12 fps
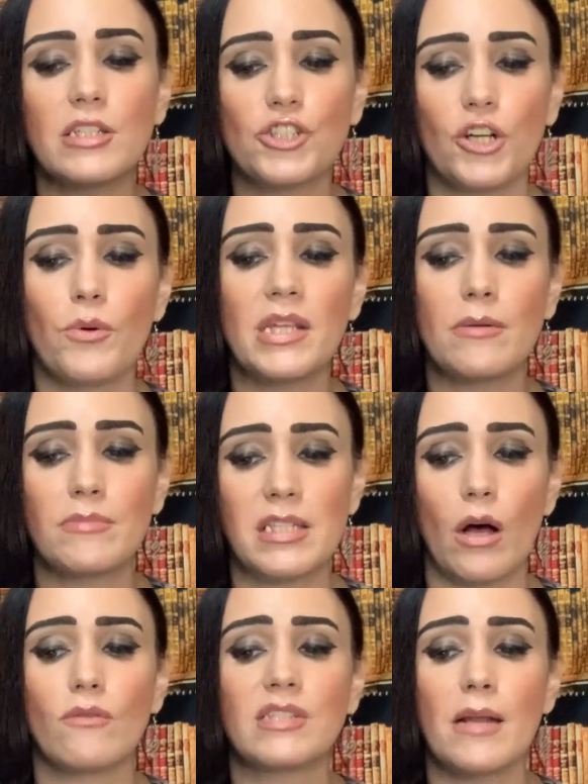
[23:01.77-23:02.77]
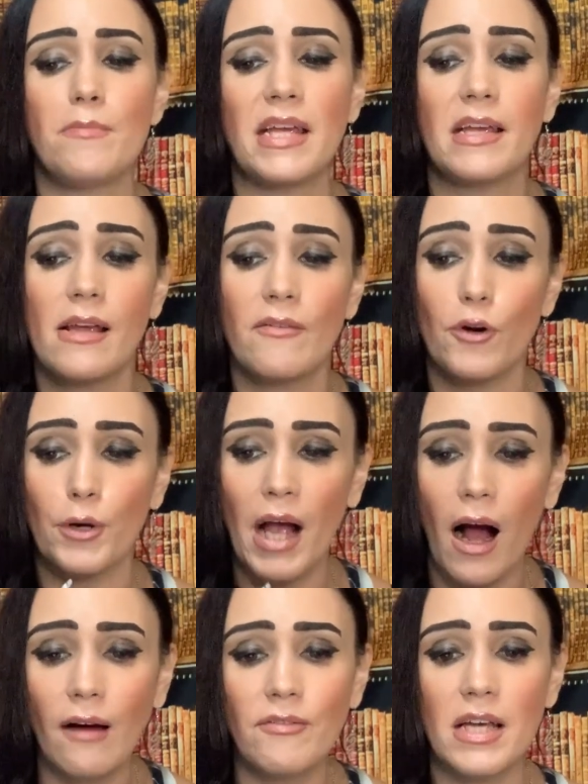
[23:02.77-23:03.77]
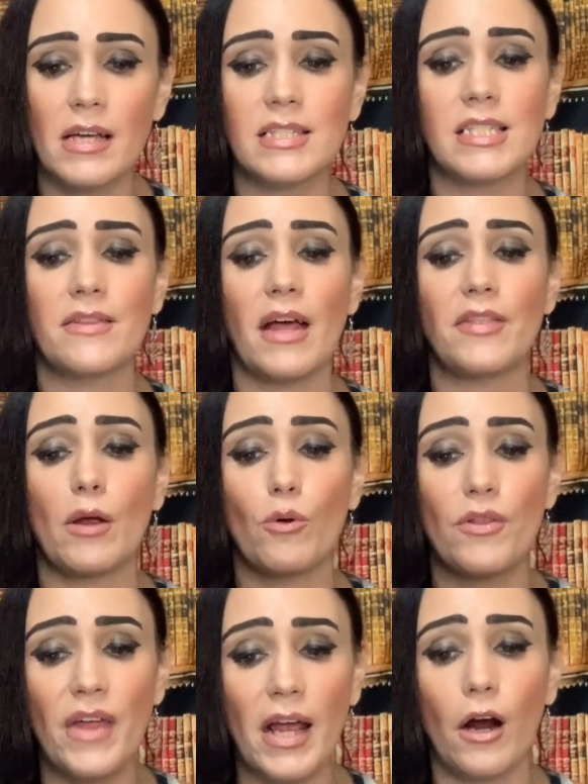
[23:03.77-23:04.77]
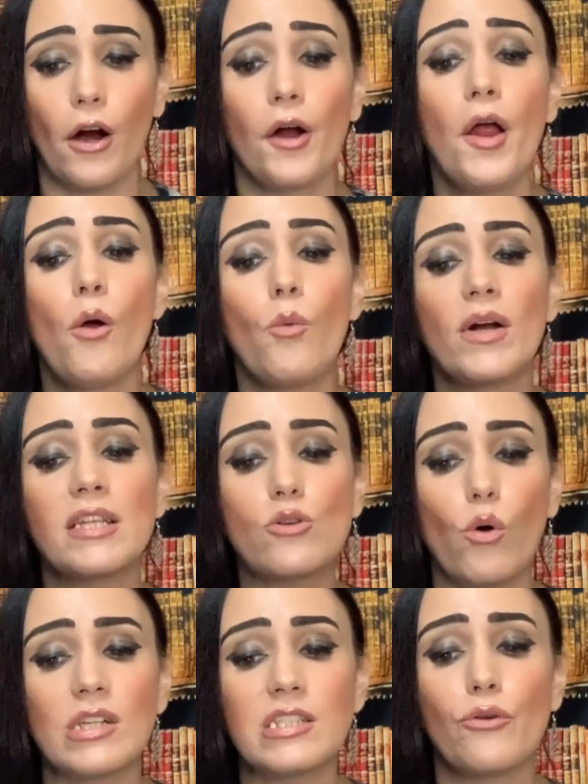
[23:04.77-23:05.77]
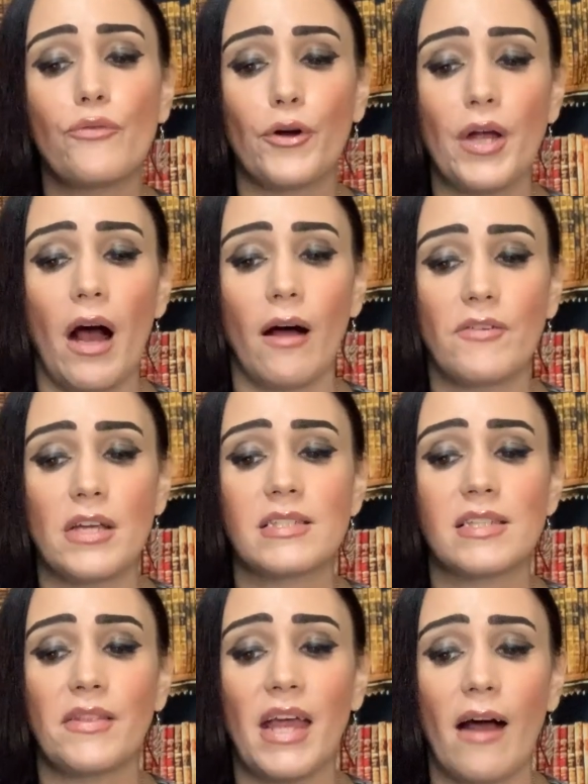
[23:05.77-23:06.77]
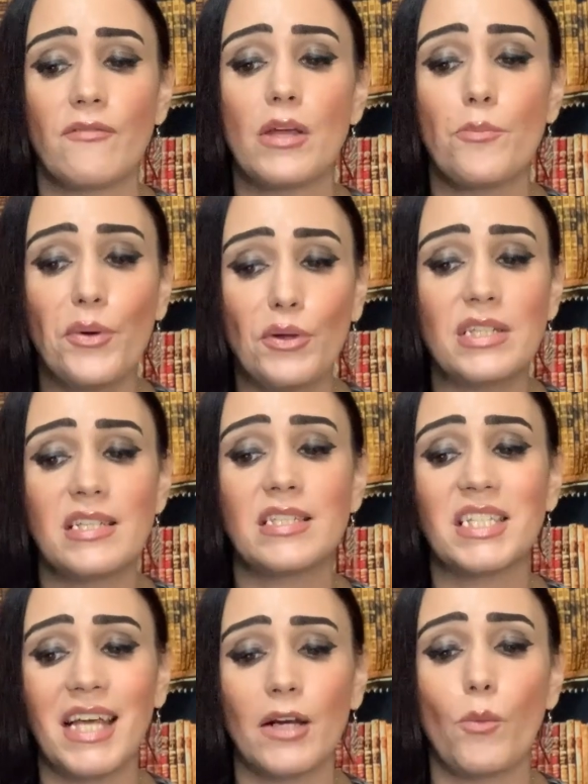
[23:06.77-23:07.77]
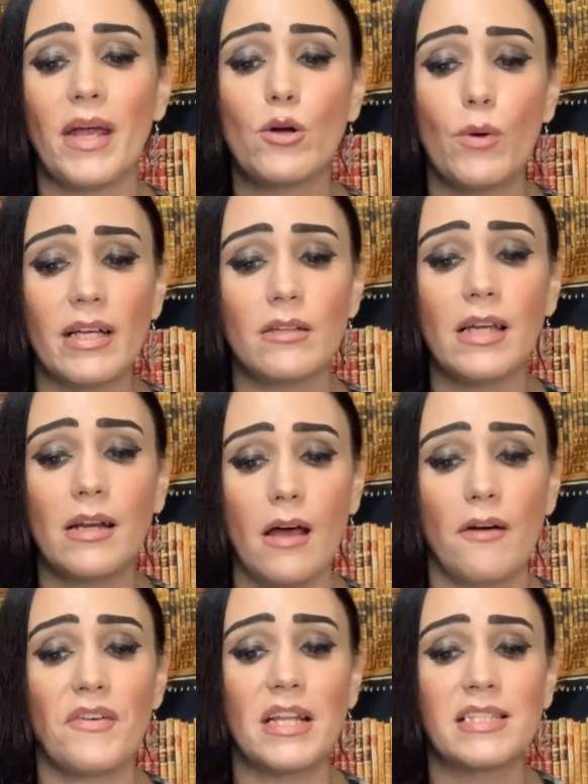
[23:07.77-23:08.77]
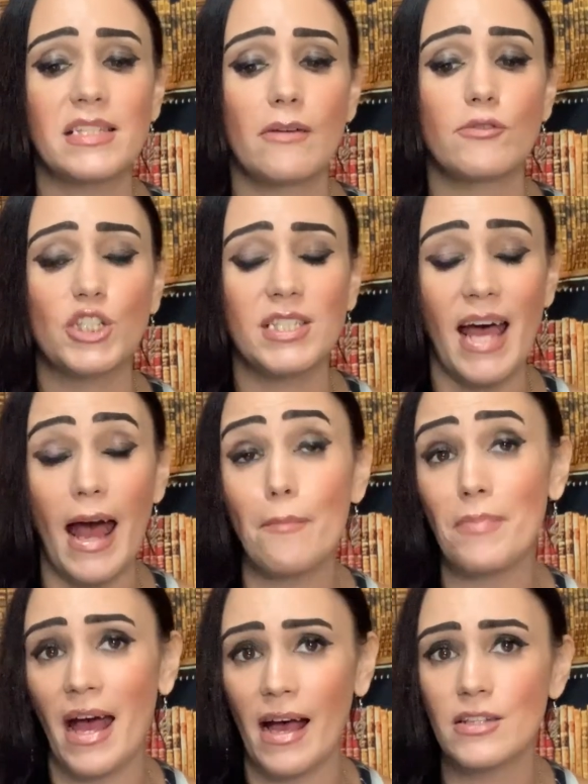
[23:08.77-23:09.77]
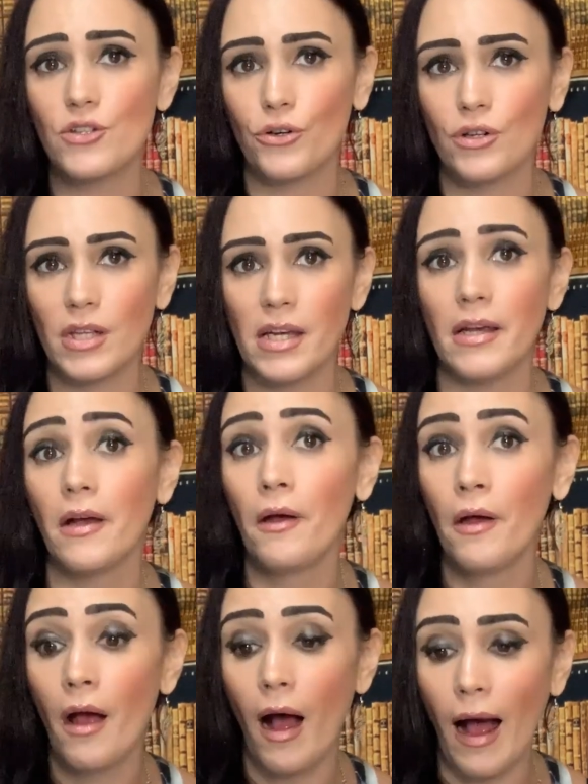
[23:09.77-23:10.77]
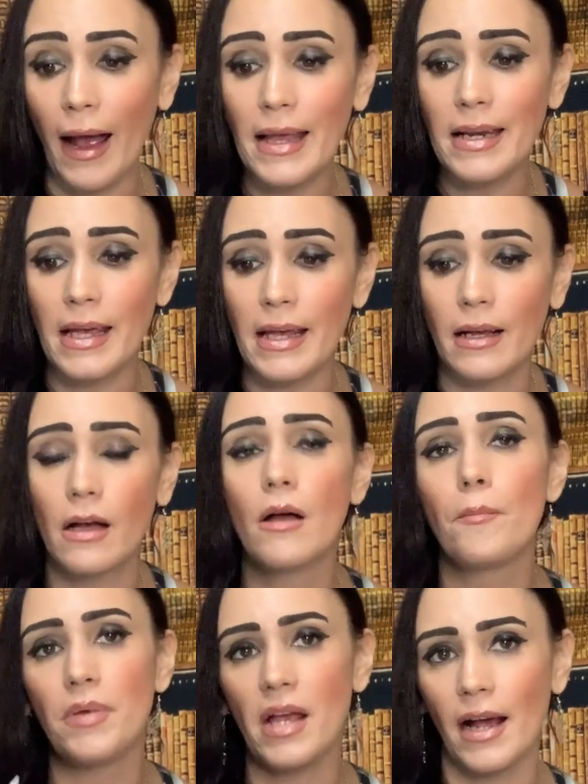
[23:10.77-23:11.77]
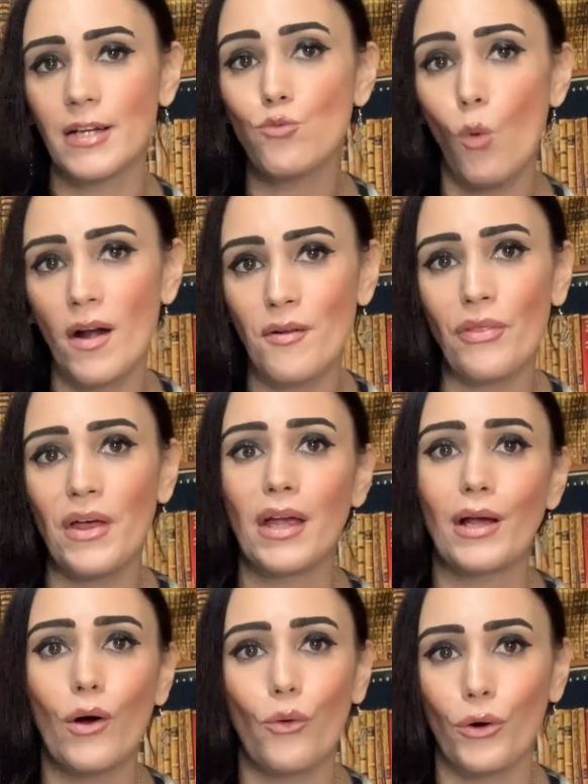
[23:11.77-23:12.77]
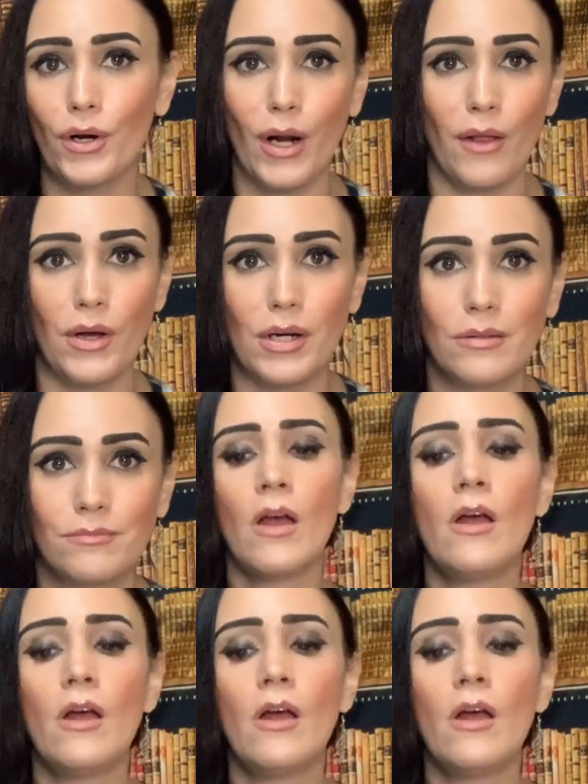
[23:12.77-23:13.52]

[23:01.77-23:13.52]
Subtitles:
showing themselves and making it very obvious that they were there, when it's also very obvious that they have the ability to get away quickly enough instead of just haphazardly hiding behind one thing or another.